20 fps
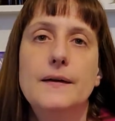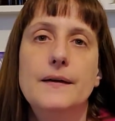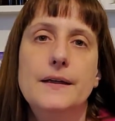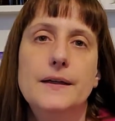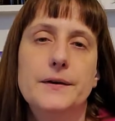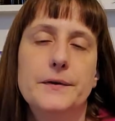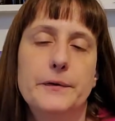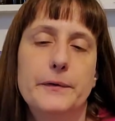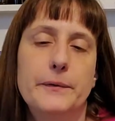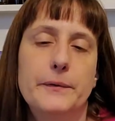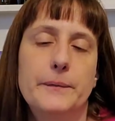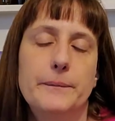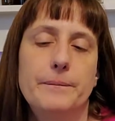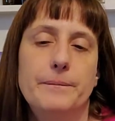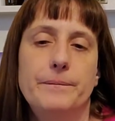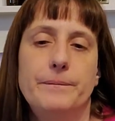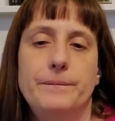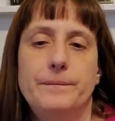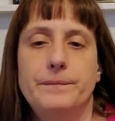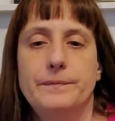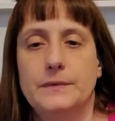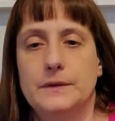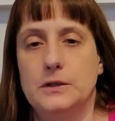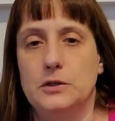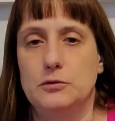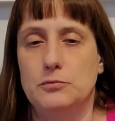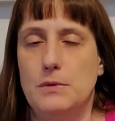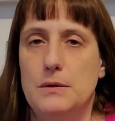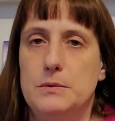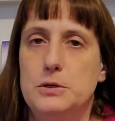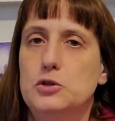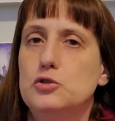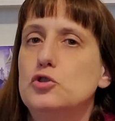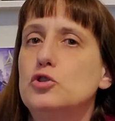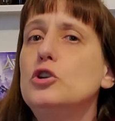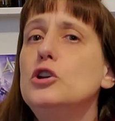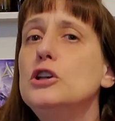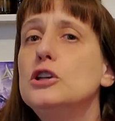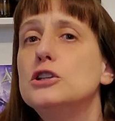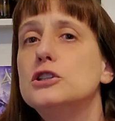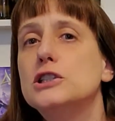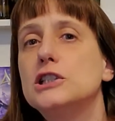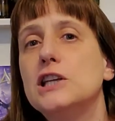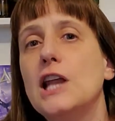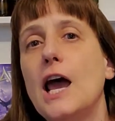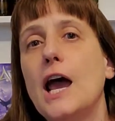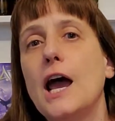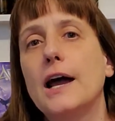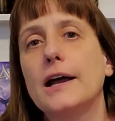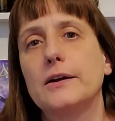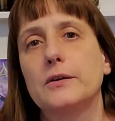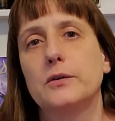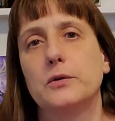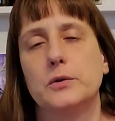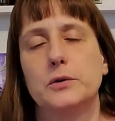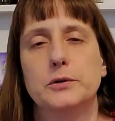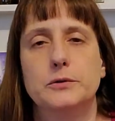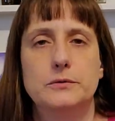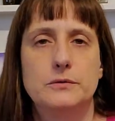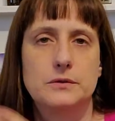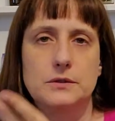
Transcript: maybe you shouldn't snack, or